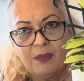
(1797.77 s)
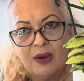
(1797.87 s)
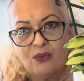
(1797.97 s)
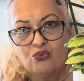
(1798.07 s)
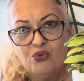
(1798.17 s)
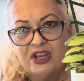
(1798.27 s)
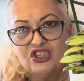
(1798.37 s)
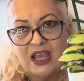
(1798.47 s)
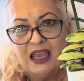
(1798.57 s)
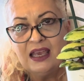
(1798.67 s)
but
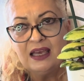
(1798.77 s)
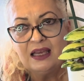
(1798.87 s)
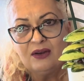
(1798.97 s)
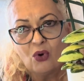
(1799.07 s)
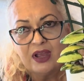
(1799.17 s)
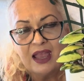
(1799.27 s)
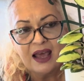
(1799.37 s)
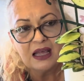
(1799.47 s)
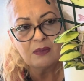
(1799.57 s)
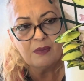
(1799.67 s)
rich in
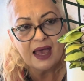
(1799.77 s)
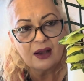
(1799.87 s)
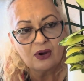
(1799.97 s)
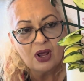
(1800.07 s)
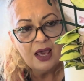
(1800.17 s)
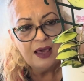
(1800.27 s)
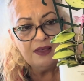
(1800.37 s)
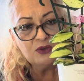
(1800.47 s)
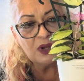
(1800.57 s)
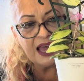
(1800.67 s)
organic matter.
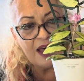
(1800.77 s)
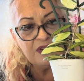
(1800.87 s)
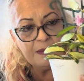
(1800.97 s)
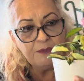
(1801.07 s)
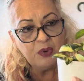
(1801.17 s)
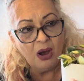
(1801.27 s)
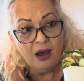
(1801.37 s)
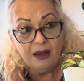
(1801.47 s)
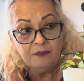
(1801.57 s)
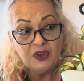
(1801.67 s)
This one I have it in
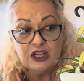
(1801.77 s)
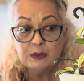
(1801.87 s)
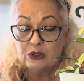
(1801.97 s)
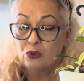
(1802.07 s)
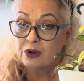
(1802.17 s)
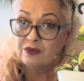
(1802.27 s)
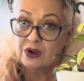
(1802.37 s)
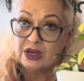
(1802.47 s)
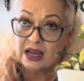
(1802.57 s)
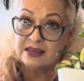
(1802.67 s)
pond. It has been growing
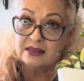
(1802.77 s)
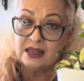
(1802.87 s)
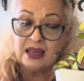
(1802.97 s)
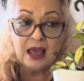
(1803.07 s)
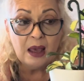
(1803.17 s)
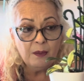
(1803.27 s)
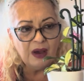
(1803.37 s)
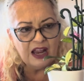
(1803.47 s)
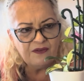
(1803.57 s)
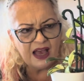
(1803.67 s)
very nicely.
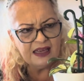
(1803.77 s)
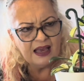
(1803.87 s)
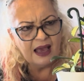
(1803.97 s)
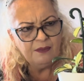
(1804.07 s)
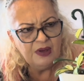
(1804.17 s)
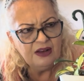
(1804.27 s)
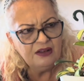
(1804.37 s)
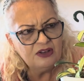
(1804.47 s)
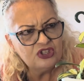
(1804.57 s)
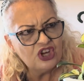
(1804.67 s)
But if I've
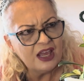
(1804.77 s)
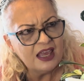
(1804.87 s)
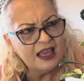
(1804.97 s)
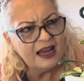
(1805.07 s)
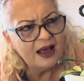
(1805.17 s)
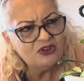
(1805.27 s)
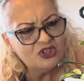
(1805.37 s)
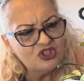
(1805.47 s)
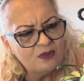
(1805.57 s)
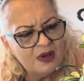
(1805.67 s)
been checking it out
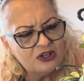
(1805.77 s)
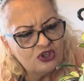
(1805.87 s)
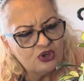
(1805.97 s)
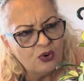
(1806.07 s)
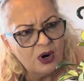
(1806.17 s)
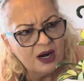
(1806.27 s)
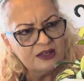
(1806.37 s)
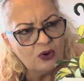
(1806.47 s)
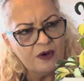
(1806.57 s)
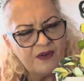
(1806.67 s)
just to make sure.
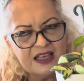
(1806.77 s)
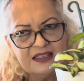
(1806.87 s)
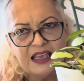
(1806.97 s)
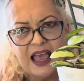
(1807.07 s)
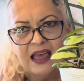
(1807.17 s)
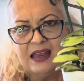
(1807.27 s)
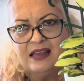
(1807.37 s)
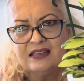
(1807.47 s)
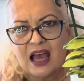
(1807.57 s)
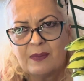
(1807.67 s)
So if I see
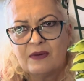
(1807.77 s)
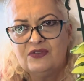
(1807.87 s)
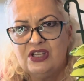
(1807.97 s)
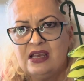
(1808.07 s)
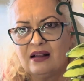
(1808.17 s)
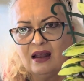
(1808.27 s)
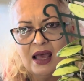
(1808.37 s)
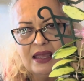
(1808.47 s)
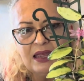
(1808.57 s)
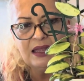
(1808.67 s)
any type of
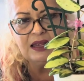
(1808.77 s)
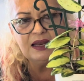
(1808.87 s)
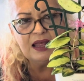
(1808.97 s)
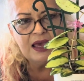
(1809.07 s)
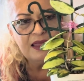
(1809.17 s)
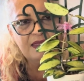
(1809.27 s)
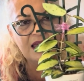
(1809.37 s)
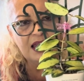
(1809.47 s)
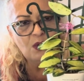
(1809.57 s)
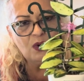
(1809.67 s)
decline in it,
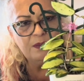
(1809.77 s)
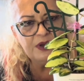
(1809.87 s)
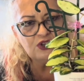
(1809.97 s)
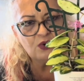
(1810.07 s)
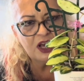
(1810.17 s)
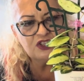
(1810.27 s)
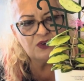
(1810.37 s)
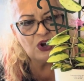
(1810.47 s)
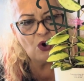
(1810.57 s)
then it will be transferred